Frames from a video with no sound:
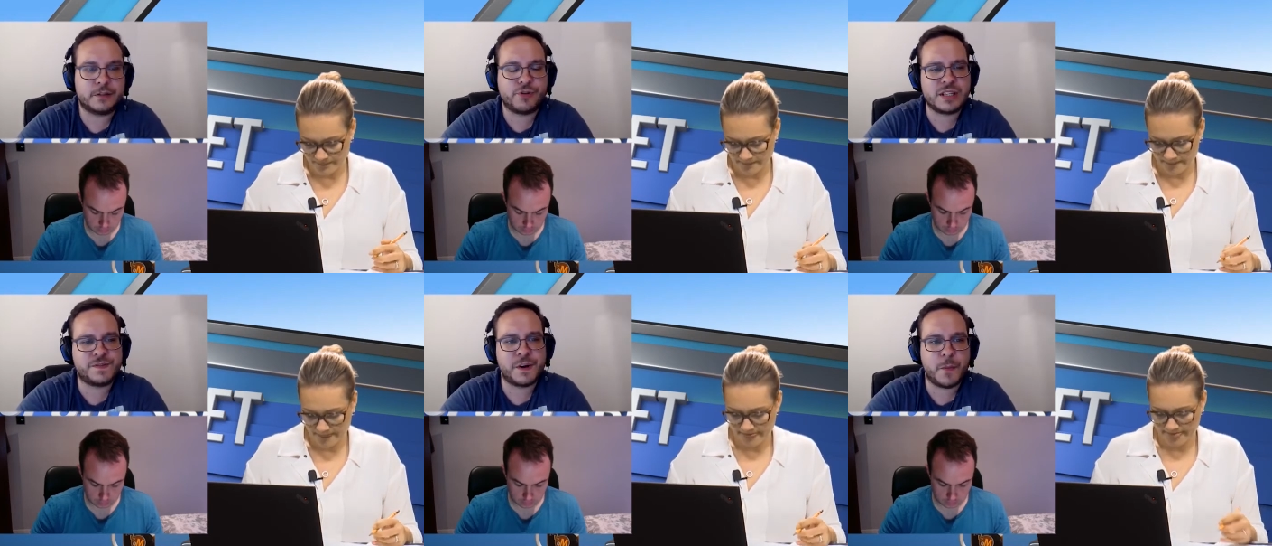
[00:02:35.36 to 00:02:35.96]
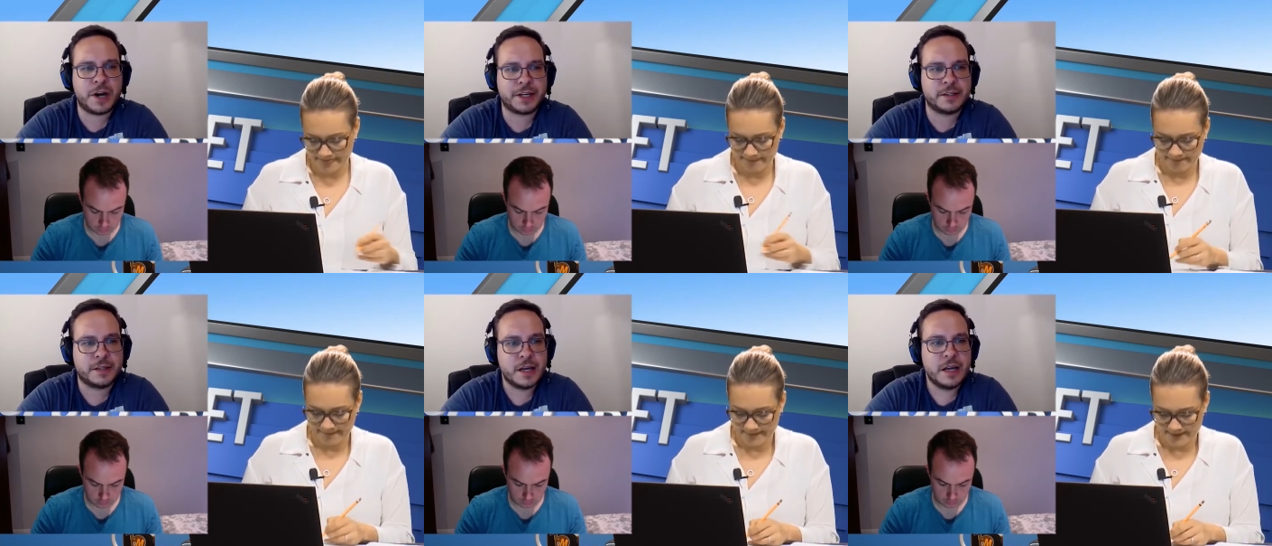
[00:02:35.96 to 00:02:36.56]
Speaker 1: the transfer
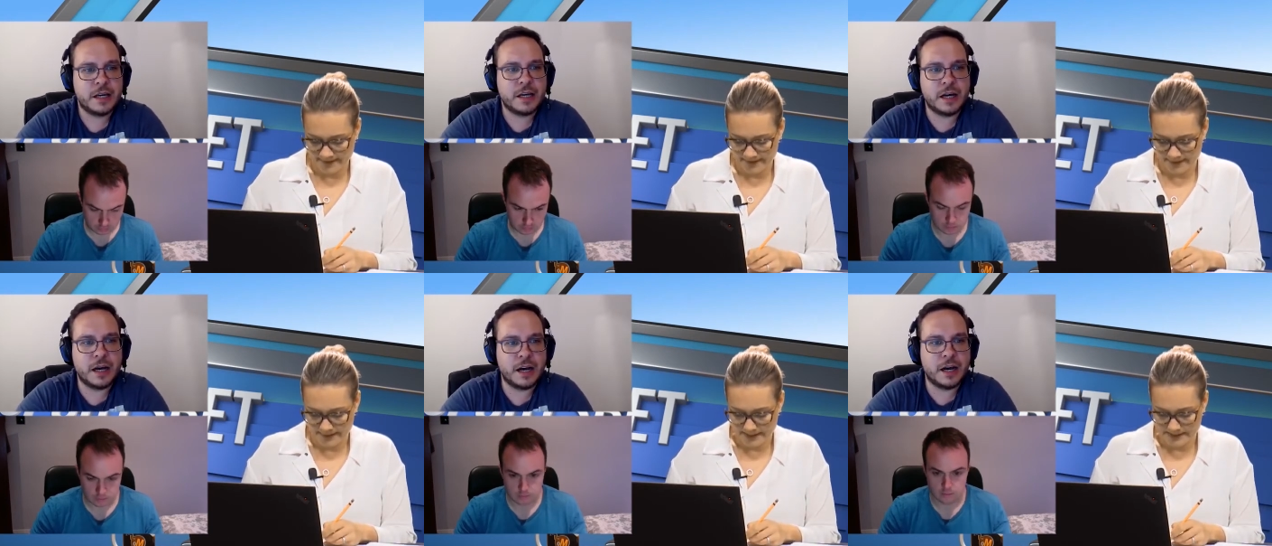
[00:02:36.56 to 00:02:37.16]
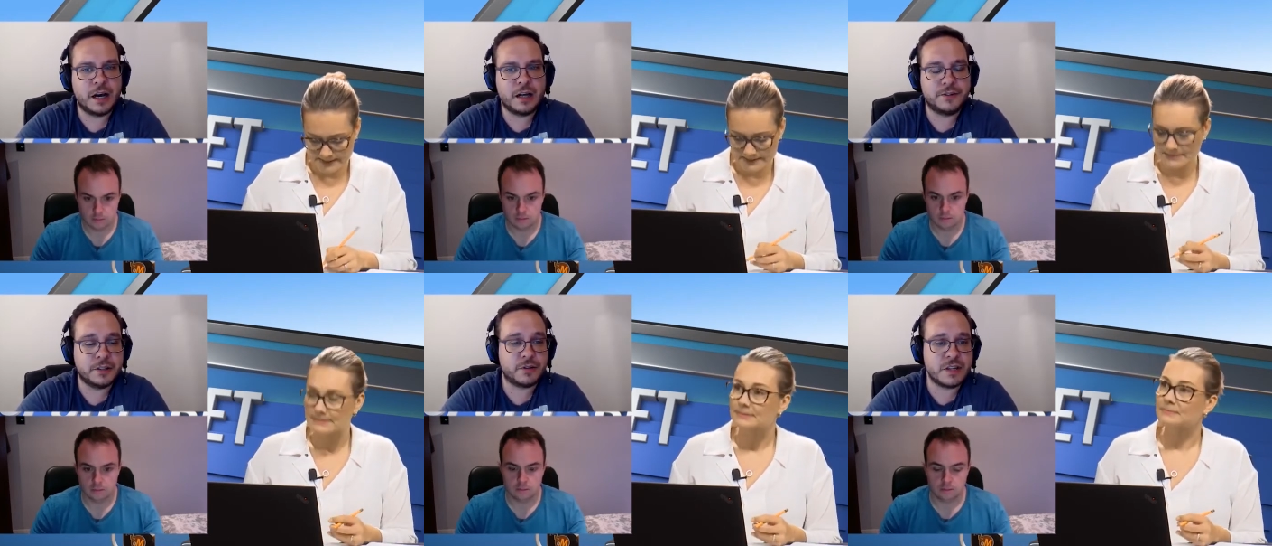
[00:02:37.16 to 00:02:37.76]
market,
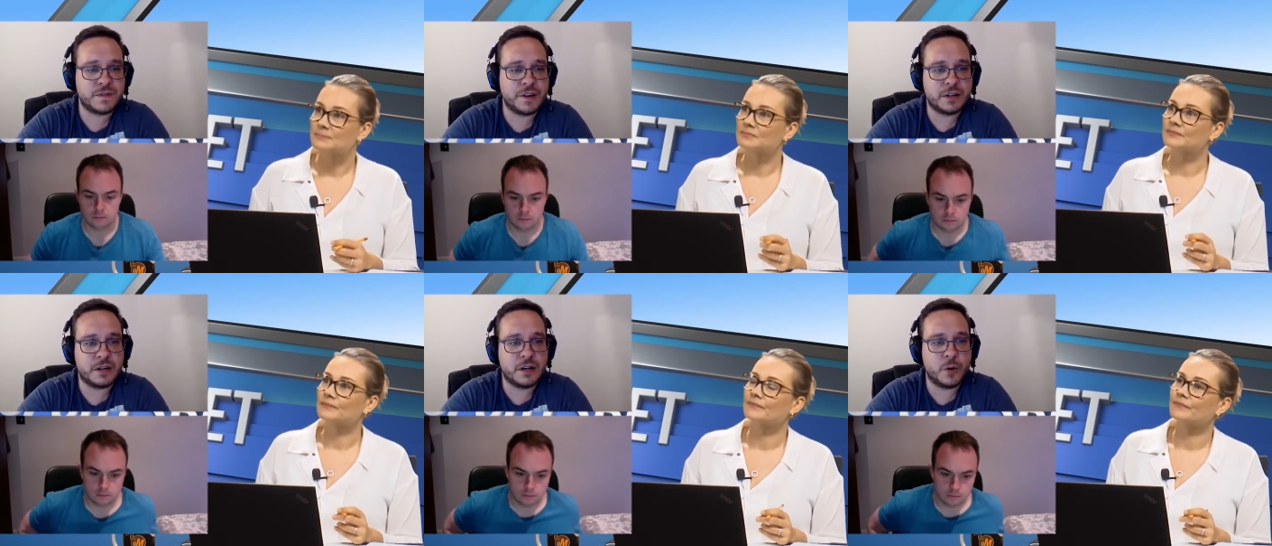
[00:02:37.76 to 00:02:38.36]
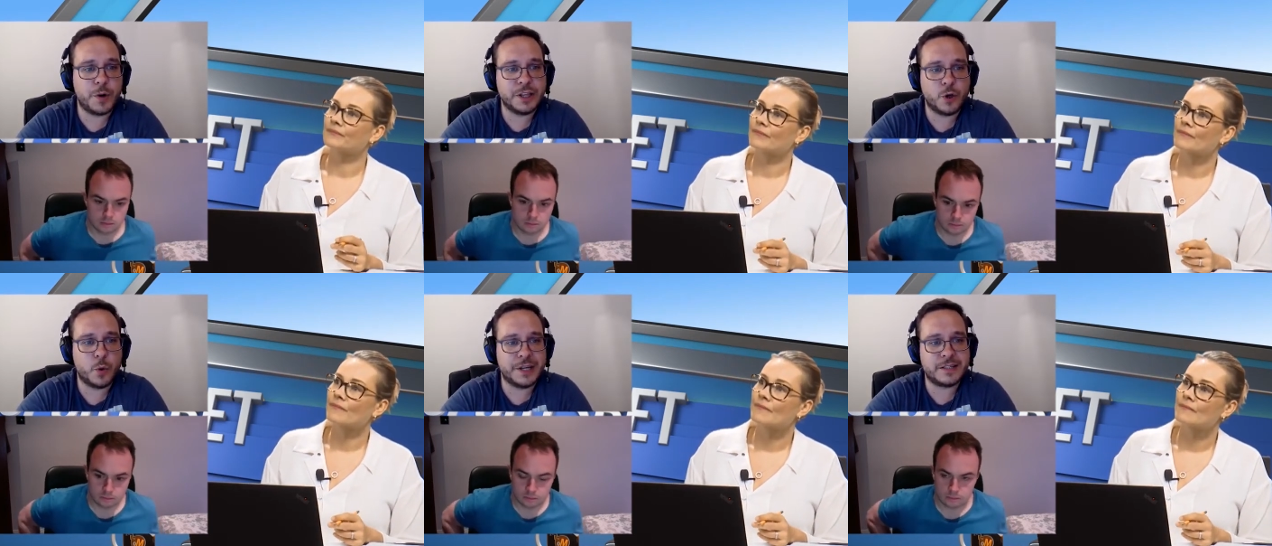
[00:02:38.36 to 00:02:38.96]
uh, the transfer uh,
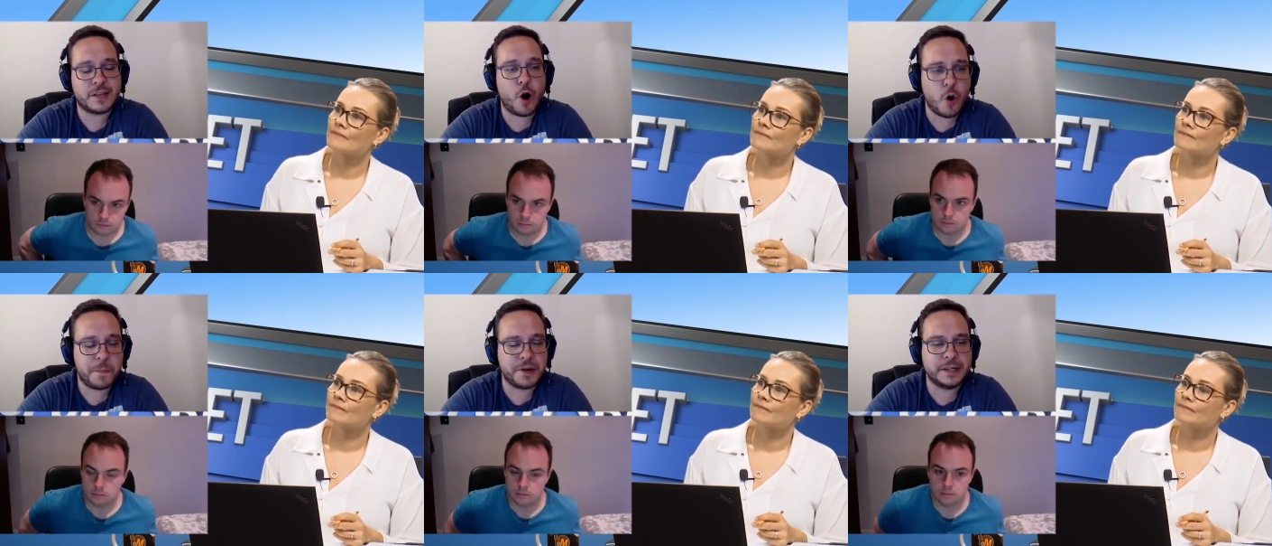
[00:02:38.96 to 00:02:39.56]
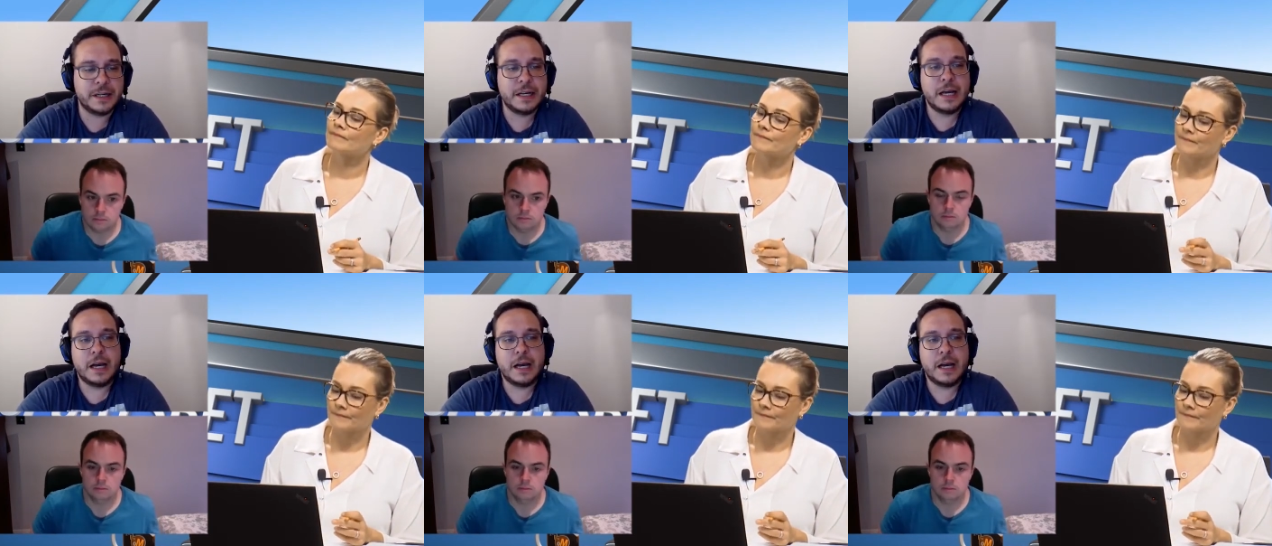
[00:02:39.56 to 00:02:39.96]
window is open.